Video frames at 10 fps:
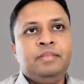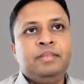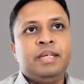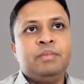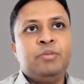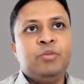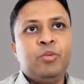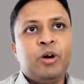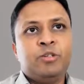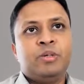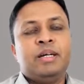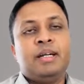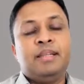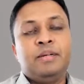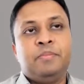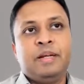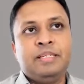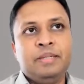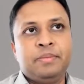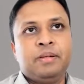And we move on to another
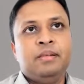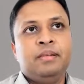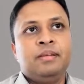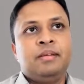principle.